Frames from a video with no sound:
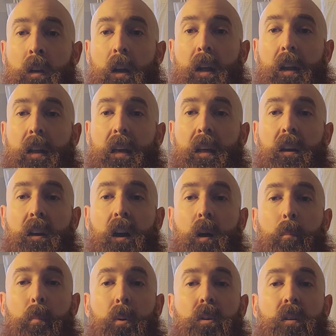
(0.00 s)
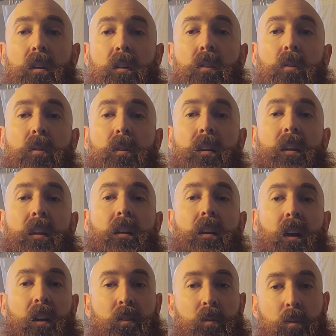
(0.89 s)
And again, not pulling through any
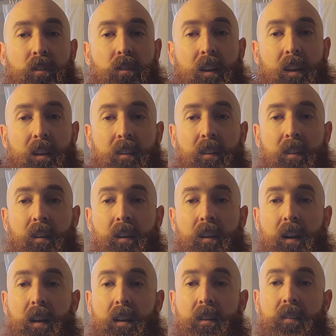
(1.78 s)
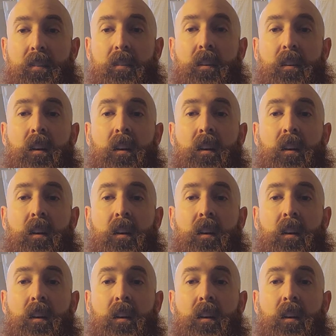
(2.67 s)
knots. Once I get to the knots,